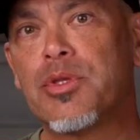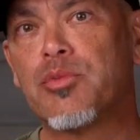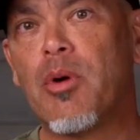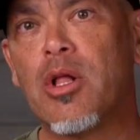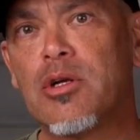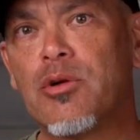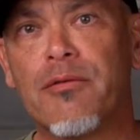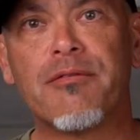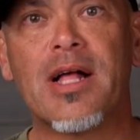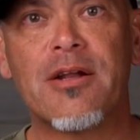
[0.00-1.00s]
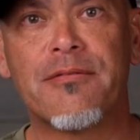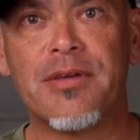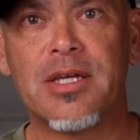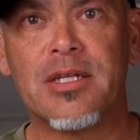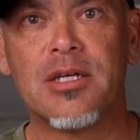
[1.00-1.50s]
with smaller or flatter
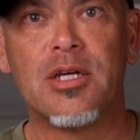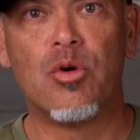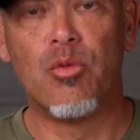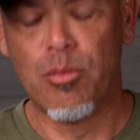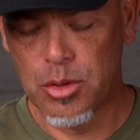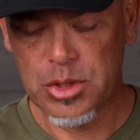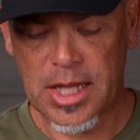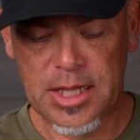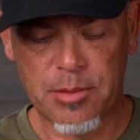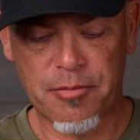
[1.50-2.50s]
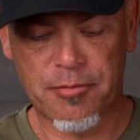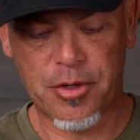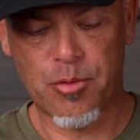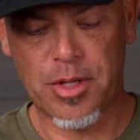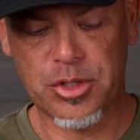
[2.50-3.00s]
feet will most likely prefer
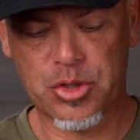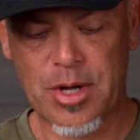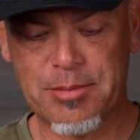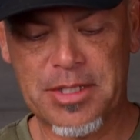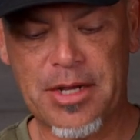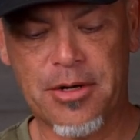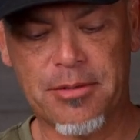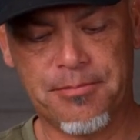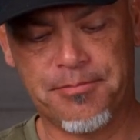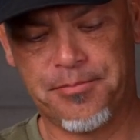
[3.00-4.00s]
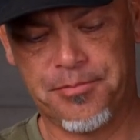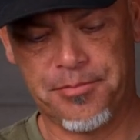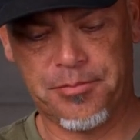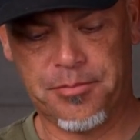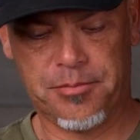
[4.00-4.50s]
to run the strap tighter.
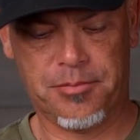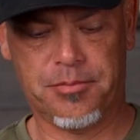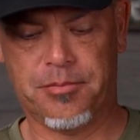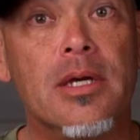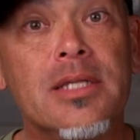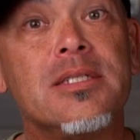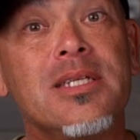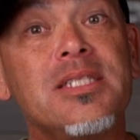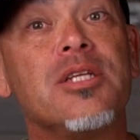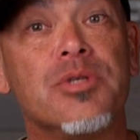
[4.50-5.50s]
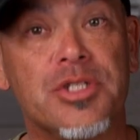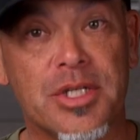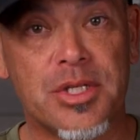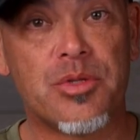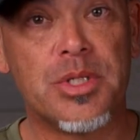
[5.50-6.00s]
It's easy to
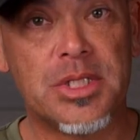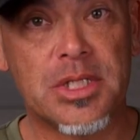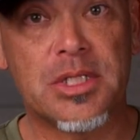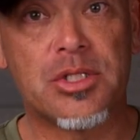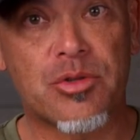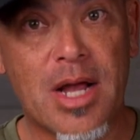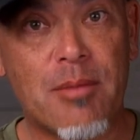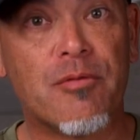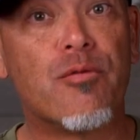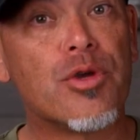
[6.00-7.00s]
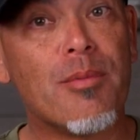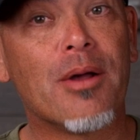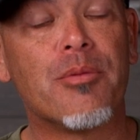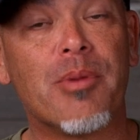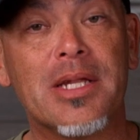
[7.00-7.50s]
adjust the 360 strap before you
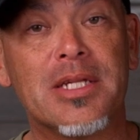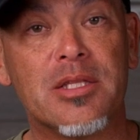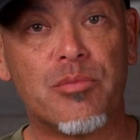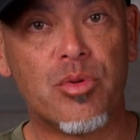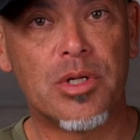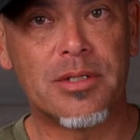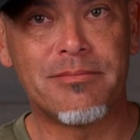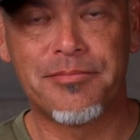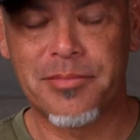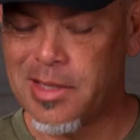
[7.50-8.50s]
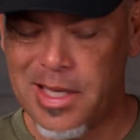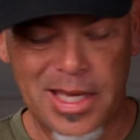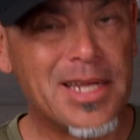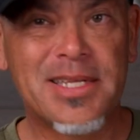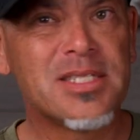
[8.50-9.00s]
mount the binding to the board.
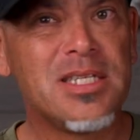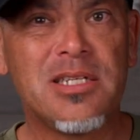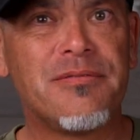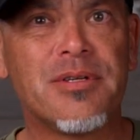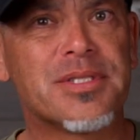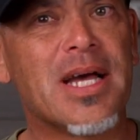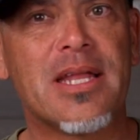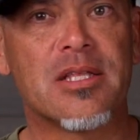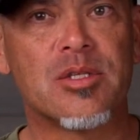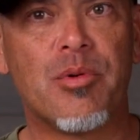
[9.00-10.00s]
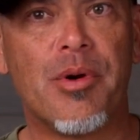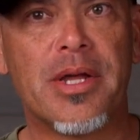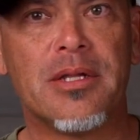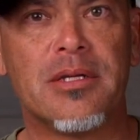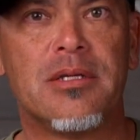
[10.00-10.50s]
It doesn't need to feel tight at this
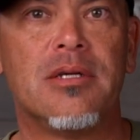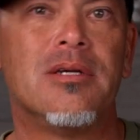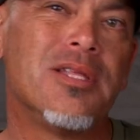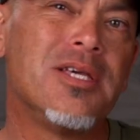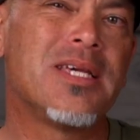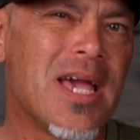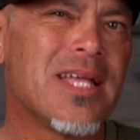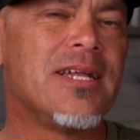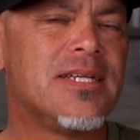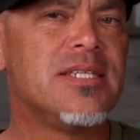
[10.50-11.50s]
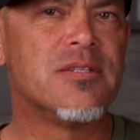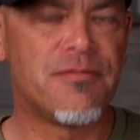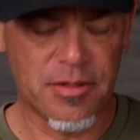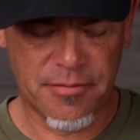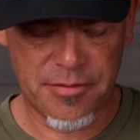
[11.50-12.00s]
point, though you can get a decent
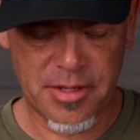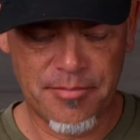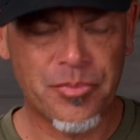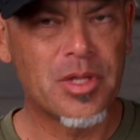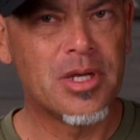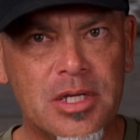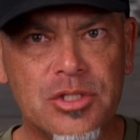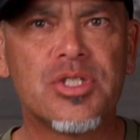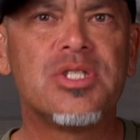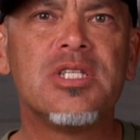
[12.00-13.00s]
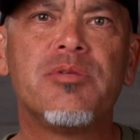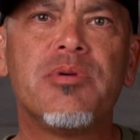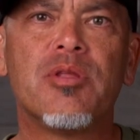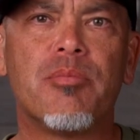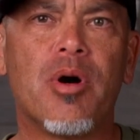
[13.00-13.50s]
feel for them. Just needs to be
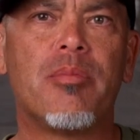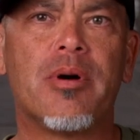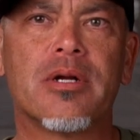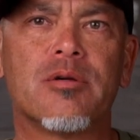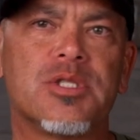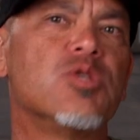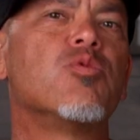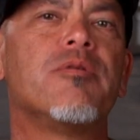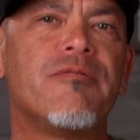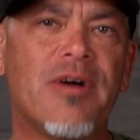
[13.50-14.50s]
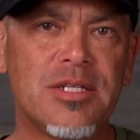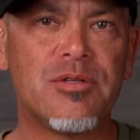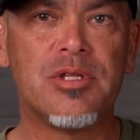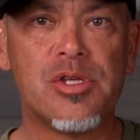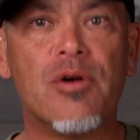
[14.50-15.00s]
in the ballpark, since we'll be
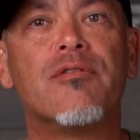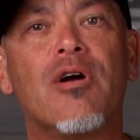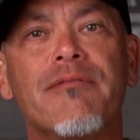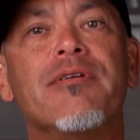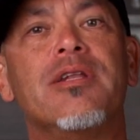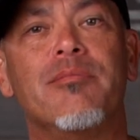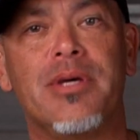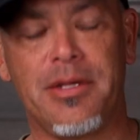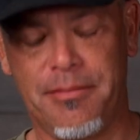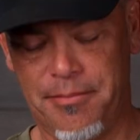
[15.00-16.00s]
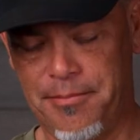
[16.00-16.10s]
fine-tuning the overall fit in a minute.